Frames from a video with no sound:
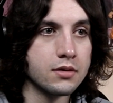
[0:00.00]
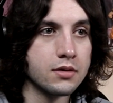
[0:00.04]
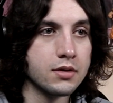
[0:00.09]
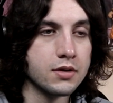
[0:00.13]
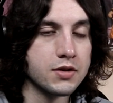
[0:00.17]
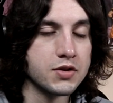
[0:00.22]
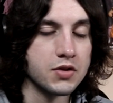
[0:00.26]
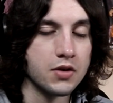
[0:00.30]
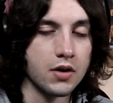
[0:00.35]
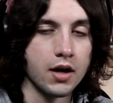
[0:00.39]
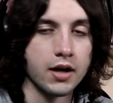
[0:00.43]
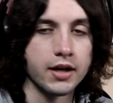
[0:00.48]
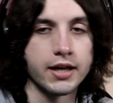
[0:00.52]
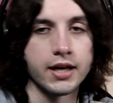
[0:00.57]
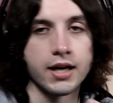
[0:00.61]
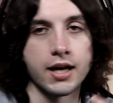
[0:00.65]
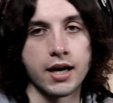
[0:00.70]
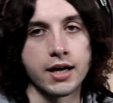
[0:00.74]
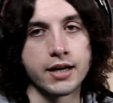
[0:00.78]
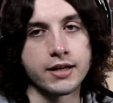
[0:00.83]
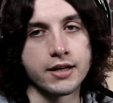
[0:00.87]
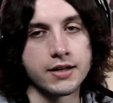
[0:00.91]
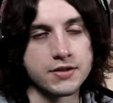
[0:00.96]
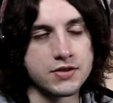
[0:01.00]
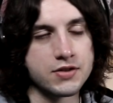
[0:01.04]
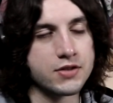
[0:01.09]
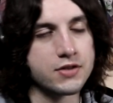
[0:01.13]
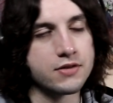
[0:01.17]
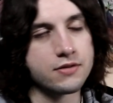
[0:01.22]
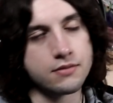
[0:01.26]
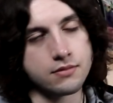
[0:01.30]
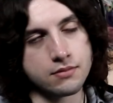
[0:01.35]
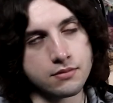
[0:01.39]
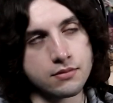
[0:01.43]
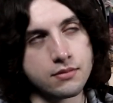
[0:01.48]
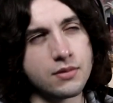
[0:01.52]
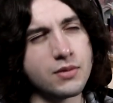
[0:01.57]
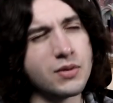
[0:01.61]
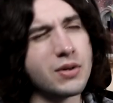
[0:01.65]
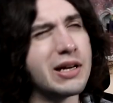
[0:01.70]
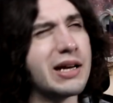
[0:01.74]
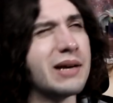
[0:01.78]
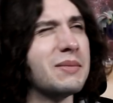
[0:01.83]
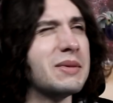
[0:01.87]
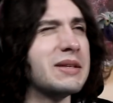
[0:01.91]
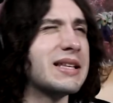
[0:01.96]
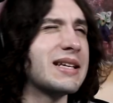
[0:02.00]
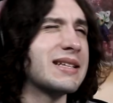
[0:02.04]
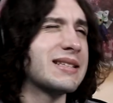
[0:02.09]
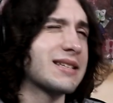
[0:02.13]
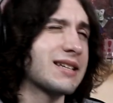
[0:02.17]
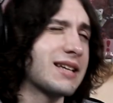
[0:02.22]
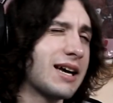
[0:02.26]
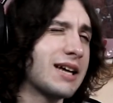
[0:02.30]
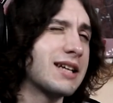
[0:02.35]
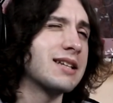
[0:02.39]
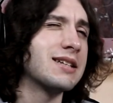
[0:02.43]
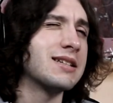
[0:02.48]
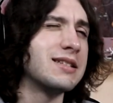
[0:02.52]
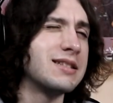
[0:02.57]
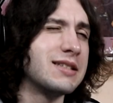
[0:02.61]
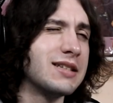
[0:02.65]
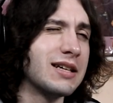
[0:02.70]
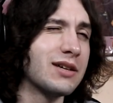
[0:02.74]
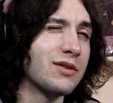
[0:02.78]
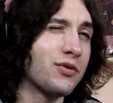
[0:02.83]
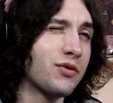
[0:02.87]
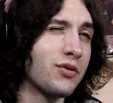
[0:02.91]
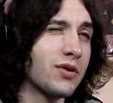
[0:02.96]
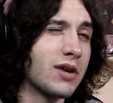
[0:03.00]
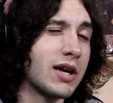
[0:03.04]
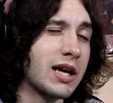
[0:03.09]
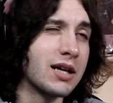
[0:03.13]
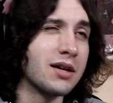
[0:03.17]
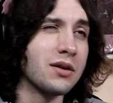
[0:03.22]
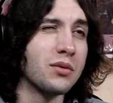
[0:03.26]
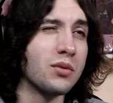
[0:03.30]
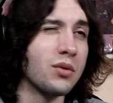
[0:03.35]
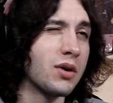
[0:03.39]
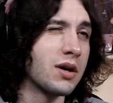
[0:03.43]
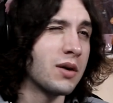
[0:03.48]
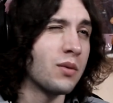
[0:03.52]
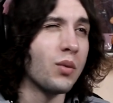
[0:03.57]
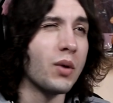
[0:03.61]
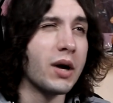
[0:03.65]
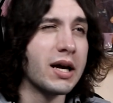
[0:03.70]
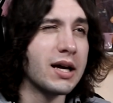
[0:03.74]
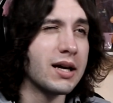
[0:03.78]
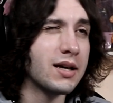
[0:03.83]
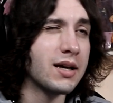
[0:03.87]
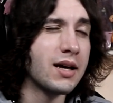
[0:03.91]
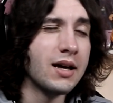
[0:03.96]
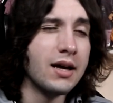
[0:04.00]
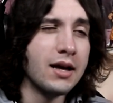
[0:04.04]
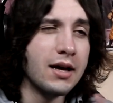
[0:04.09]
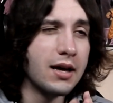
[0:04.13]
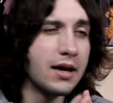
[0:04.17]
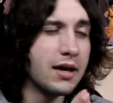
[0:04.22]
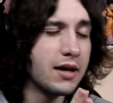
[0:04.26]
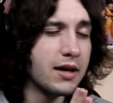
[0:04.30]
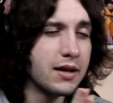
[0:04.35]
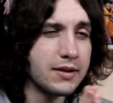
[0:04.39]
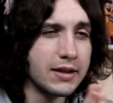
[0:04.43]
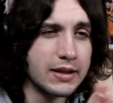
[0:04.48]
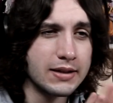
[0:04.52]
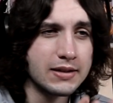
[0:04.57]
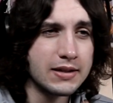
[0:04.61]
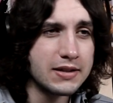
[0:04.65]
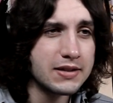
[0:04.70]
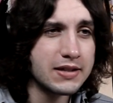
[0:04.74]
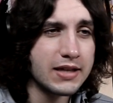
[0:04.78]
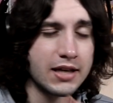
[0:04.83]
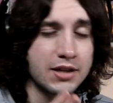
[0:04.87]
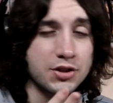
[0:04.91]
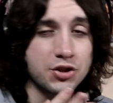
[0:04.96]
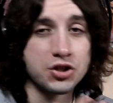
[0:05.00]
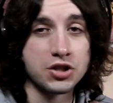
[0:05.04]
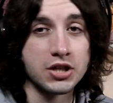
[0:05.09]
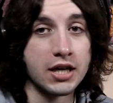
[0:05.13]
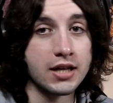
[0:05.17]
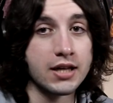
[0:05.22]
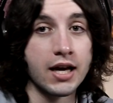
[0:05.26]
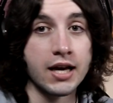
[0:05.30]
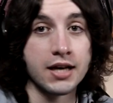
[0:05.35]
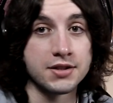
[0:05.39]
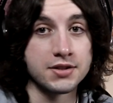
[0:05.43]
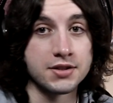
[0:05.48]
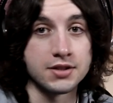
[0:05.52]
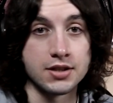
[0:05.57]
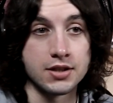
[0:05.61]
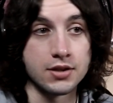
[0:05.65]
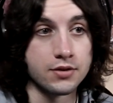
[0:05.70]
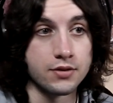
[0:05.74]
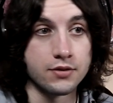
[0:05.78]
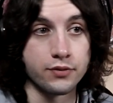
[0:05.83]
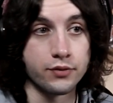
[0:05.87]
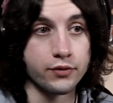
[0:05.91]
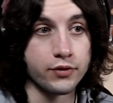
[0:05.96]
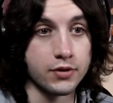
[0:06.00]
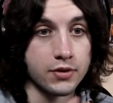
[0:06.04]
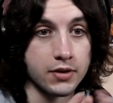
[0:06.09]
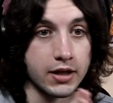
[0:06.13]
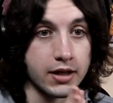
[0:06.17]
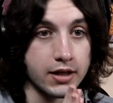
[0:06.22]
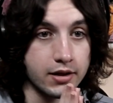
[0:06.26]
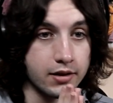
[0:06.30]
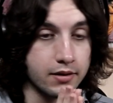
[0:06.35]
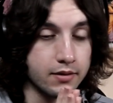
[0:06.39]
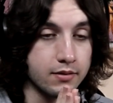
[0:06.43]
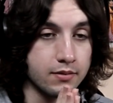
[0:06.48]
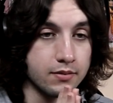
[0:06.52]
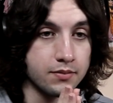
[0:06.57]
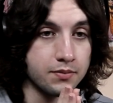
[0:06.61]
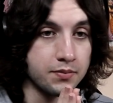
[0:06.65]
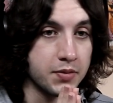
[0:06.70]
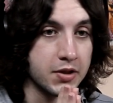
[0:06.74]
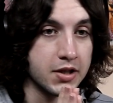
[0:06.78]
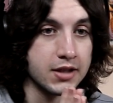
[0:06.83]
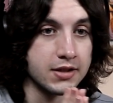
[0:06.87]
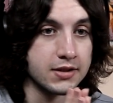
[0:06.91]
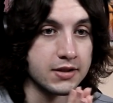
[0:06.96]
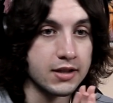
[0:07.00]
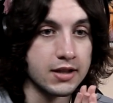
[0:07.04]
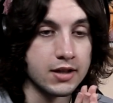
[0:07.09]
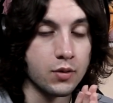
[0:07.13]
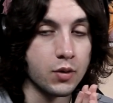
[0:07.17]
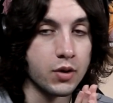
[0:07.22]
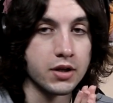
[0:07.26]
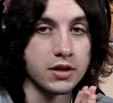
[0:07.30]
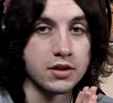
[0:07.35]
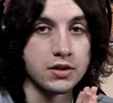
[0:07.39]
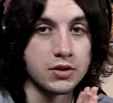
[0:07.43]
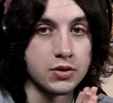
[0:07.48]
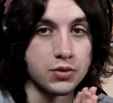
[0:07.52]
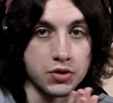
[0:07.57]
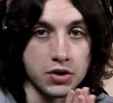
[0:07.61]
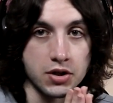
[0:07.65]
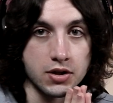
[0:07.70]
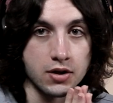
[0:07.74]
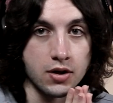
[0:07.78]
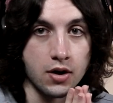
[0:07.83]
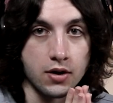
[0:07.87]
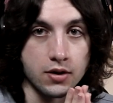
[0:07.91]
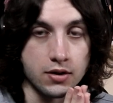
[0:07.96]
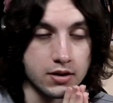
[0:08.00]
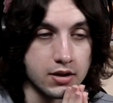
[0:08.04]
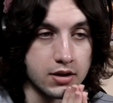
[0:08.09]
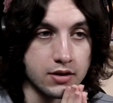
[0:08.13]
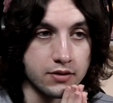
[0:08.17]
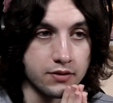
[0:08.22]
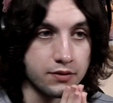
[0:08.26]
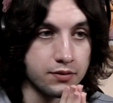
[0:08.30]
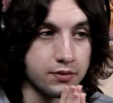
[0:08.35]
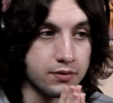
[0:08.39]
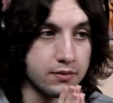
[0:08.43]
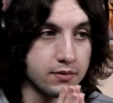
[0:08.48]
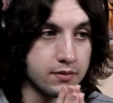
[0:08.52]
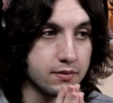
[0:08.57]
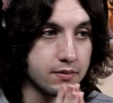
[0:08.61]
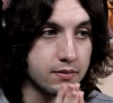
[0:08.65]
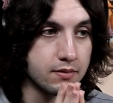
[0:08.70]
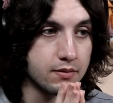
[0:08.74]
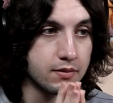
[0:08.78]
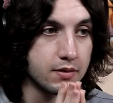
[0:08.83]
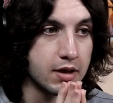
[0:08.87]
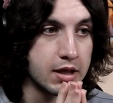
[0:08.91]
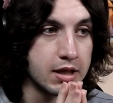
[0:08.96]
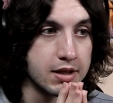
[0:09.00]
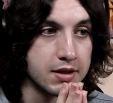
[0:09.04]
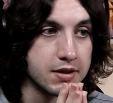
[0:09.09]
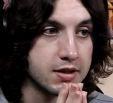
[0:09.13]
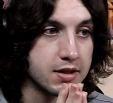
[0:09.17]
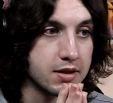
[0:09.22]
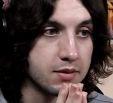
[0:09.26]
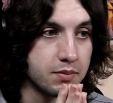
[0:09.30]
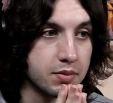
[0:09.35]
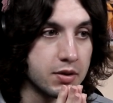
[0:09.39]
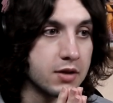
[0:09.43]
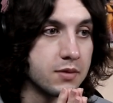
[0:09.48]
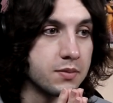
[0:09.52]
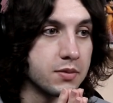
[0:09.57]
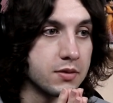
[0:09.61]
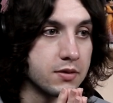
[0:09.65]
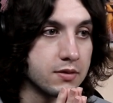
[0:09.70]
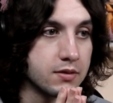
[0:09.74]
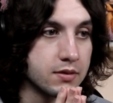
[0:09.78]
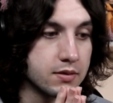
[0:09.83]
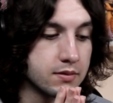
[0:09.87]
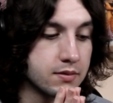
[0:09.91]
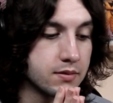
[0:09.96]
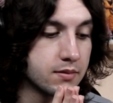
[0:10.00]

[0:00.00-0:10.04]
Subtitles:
So, okay, I guess... Well, I mean, that's kind of different in a way. Like, these guys just got executed for, like... Because they didn't want to nuke a colony of innocent people.